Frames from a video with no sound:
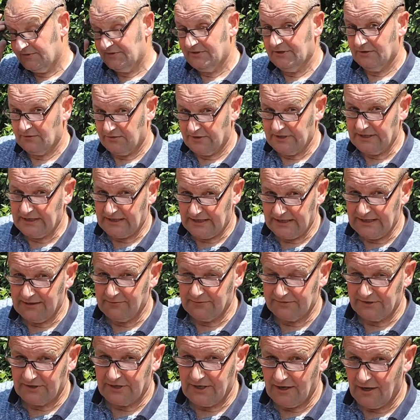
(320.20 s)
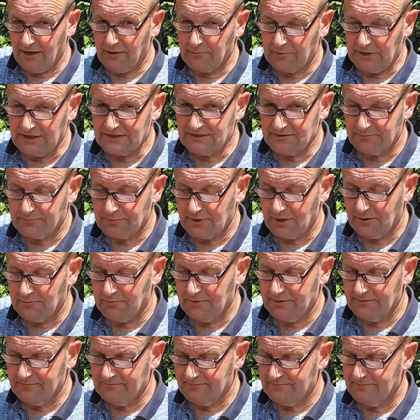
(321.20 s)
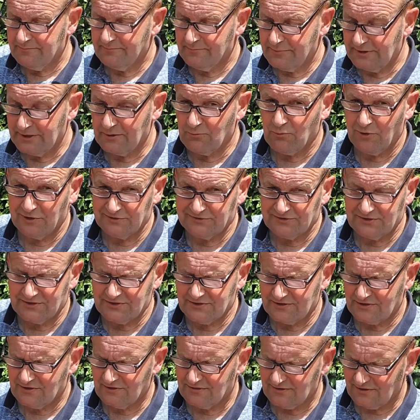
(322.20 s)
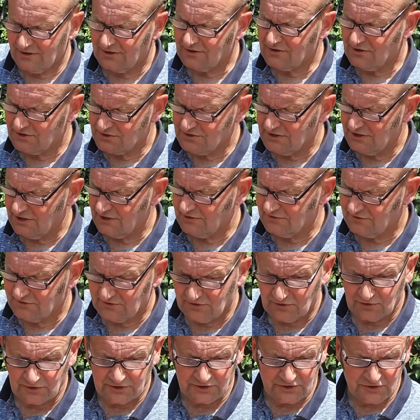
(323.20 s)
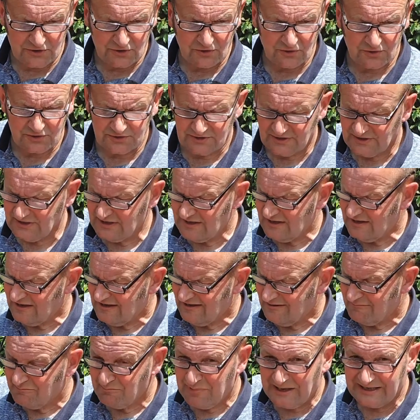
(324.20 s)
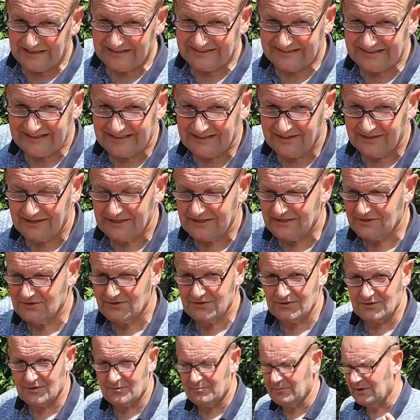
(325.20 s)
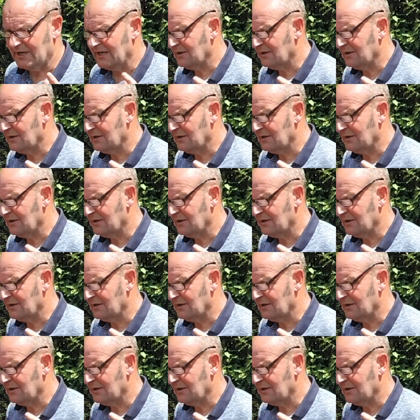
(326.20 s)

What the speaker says: Still thinking it was a carburettor problem, but it wasn't. I'll cut a long story short. Basically, just